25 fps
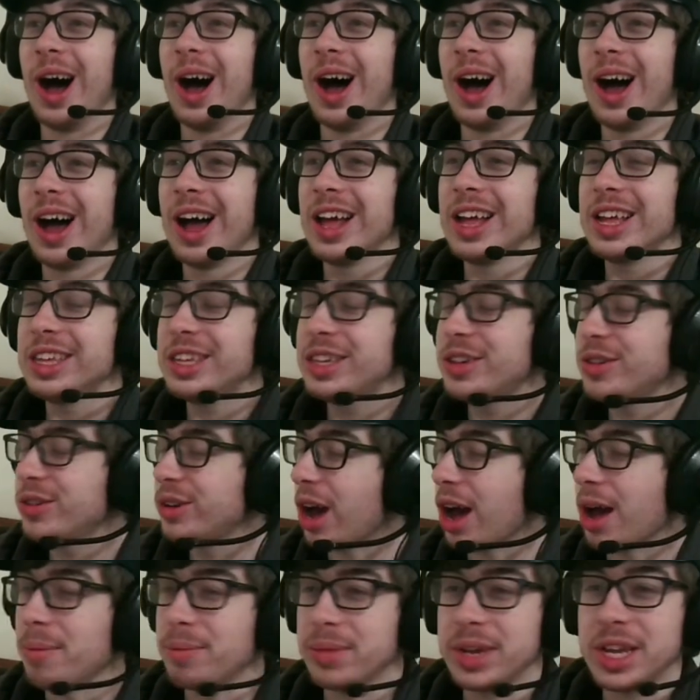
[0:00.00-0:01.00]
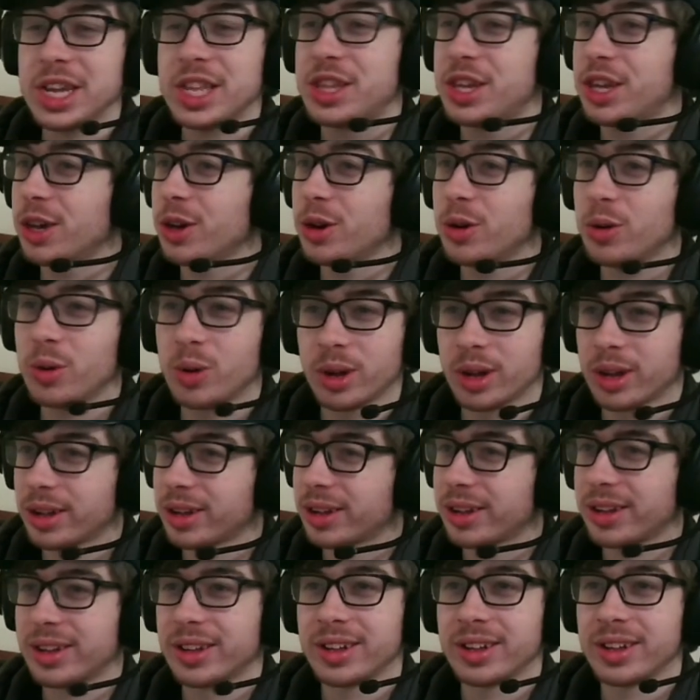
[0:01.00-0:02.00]
Gotcha. You got me too. You
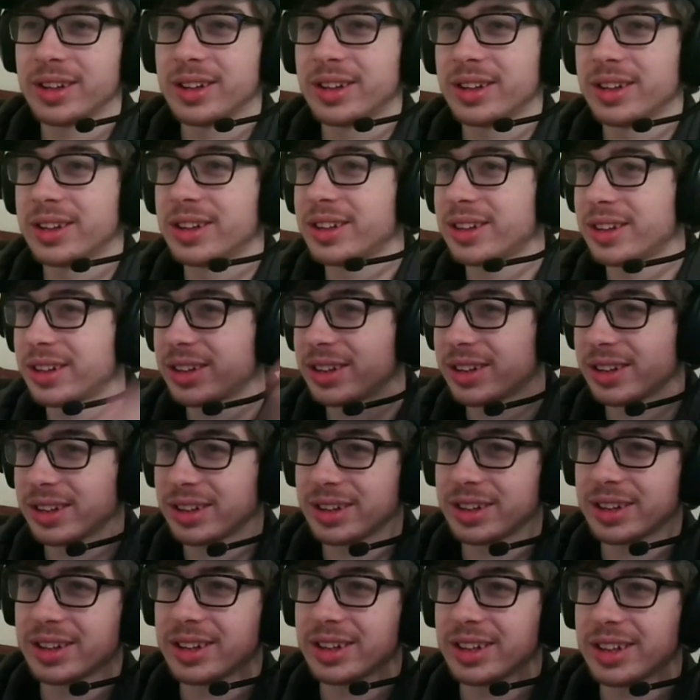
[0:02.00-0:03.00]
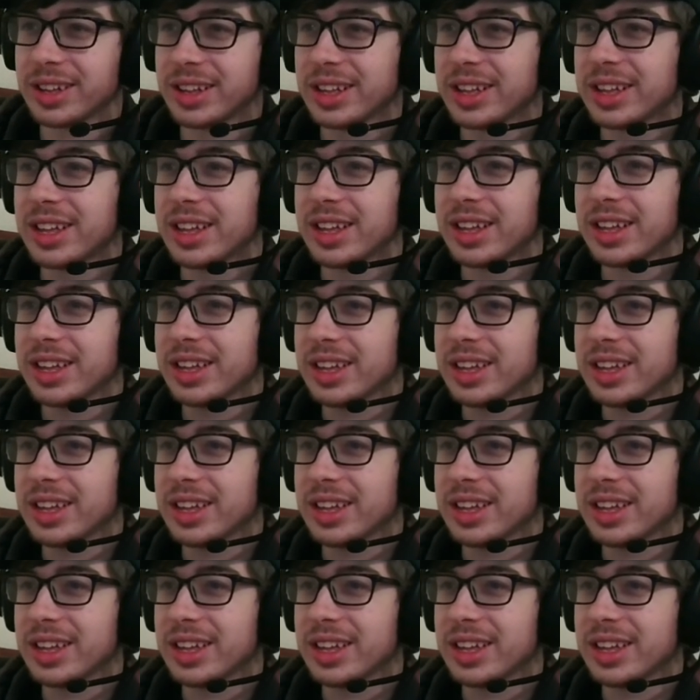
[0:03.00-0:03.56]
get it? Yeah, you got